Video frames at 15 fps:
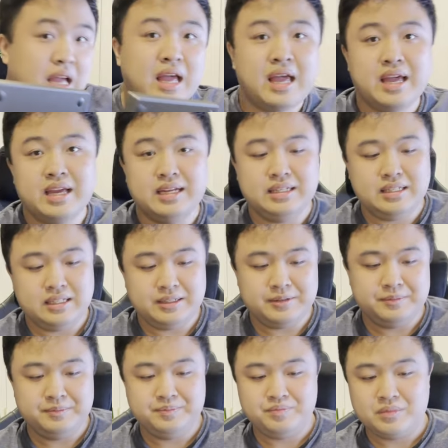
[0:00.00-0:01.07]
And
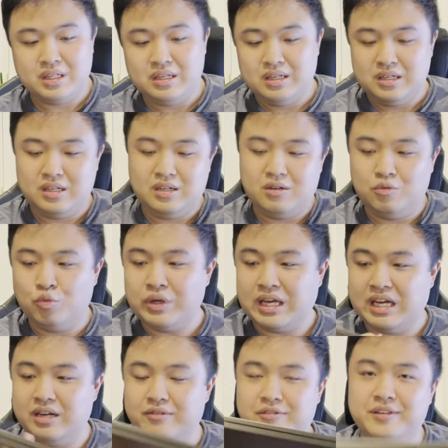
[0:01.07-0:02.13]
we
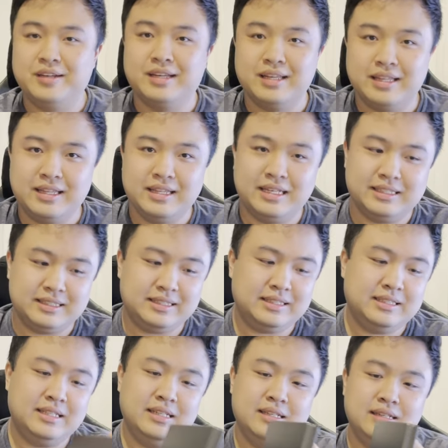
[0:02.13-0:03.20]
have
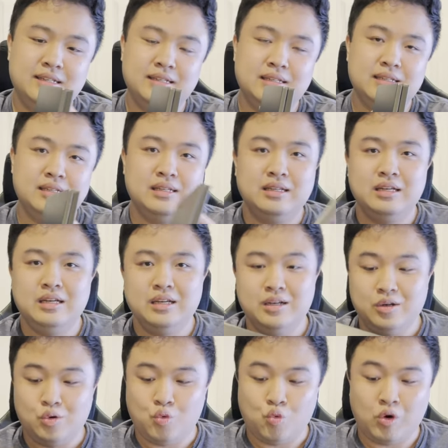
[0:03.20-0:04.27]
this.
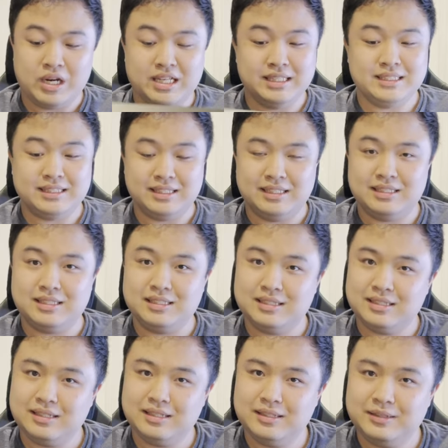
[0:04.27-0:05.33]
What is
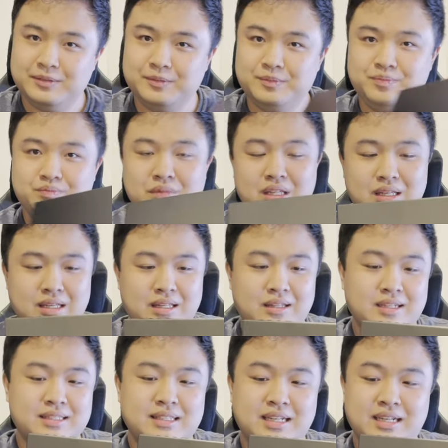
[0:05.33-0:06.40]
this?
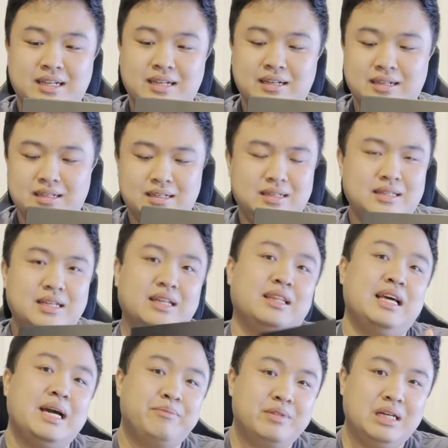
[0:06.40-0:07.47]
Looks like a like a
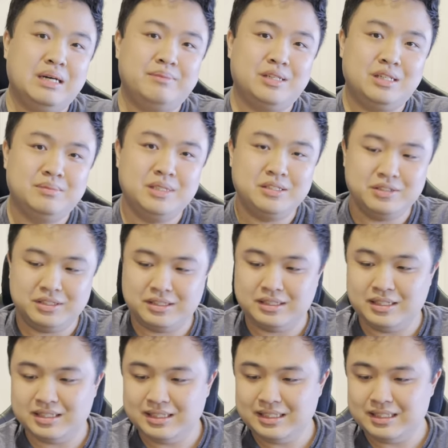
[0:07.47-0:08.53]
laptop almost,
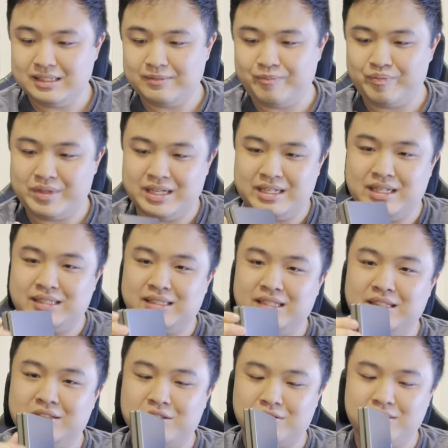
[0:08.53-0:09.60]
doesn't it? Like you can see a
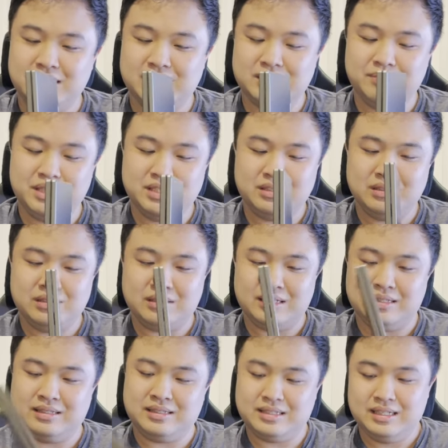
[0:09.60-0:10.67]
little crease in the middle and,
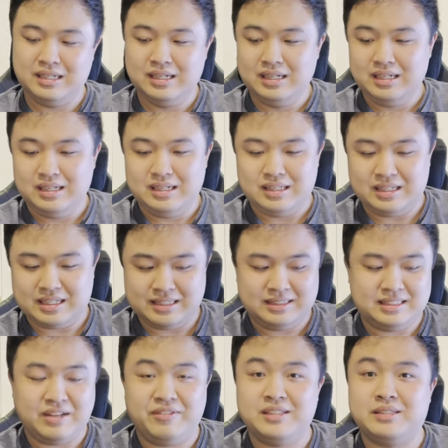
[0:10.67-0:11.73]
and like
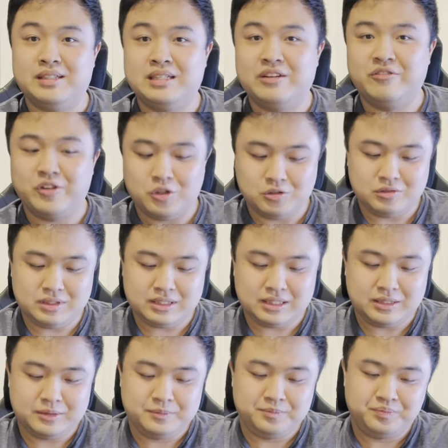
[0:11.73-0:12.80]
it's definitely something that folds.
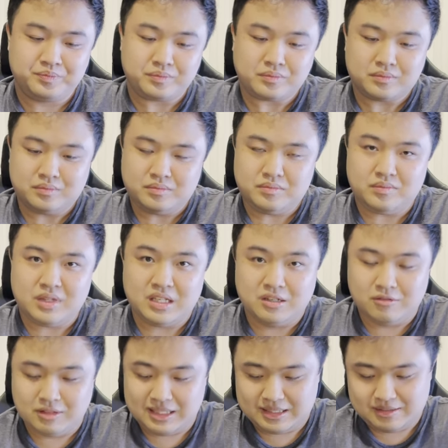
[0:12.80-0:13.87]

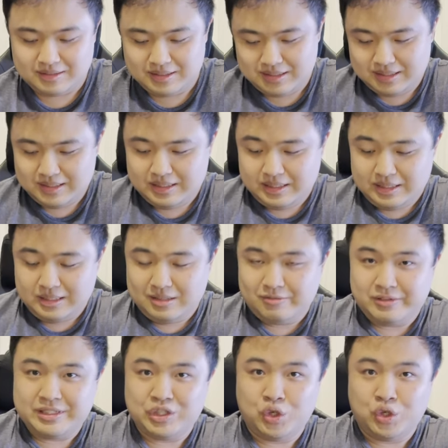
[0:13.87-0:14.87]
Well, when you